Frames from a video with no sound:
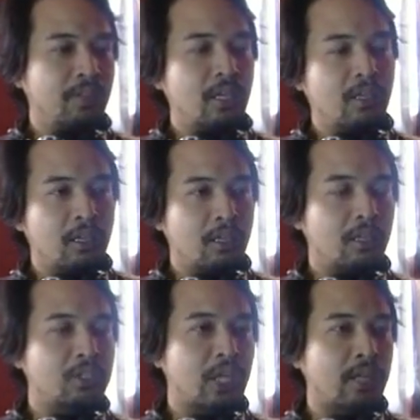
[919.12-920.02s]

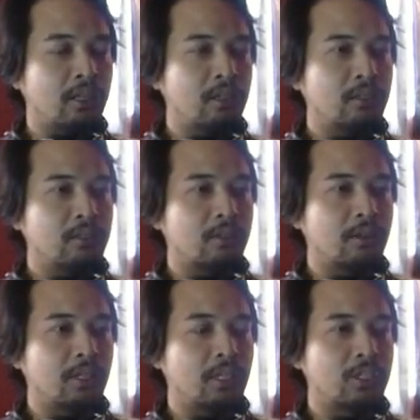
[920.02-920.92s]
the channel,
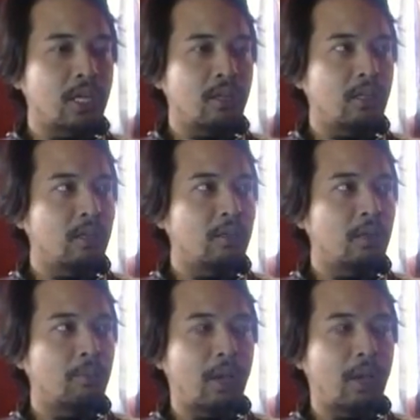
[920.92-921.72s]
or the channeling